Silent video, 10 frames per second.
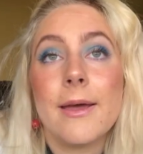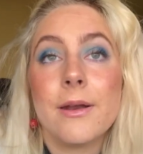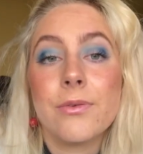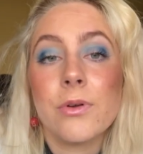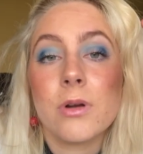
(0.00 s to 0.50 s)

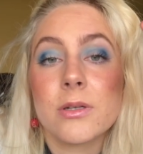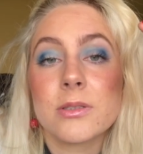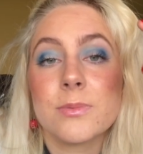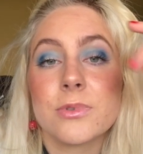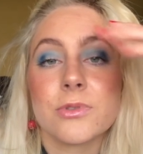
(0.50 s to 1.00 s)
And if you're not
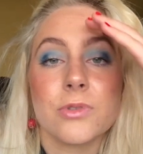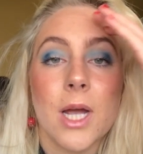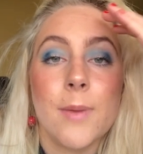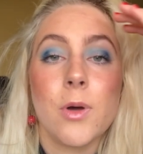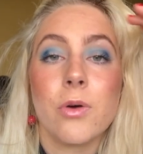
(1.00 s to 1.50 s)

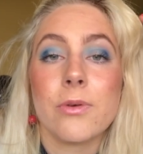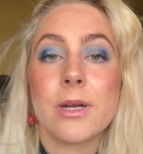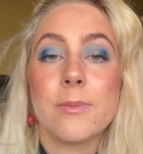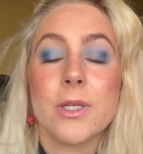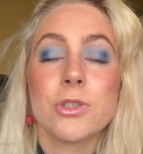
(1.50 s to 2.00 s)
subscribed
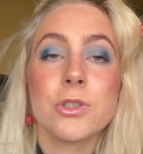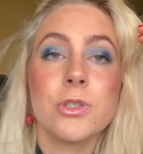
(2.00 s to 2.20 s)
already, make sure